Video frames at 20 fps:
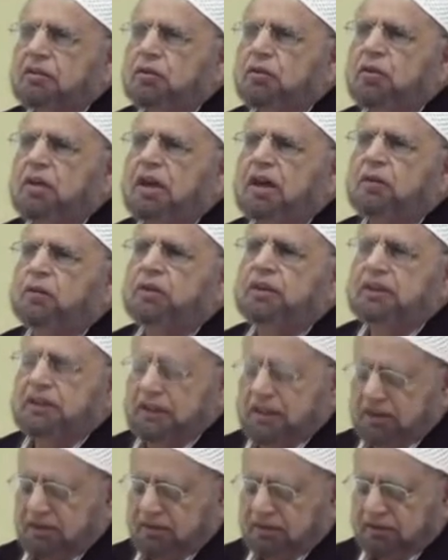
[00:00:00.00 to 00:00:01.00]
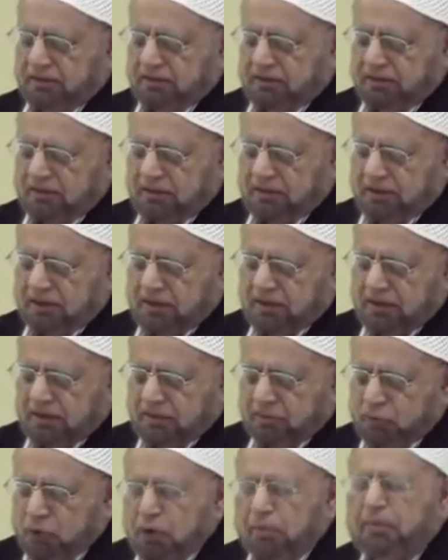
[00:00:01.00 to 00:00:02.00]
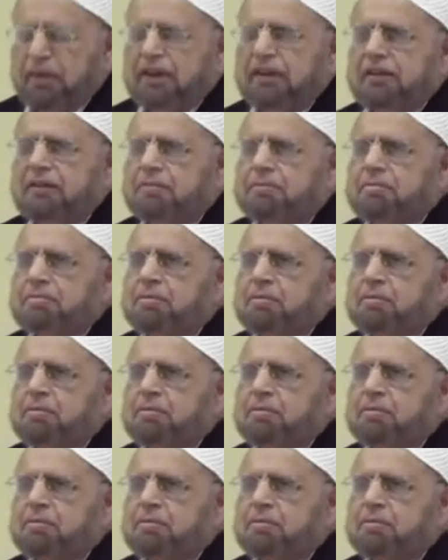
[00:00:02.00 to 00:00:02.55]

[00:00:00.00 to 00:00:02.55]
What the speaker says: who are with the movement,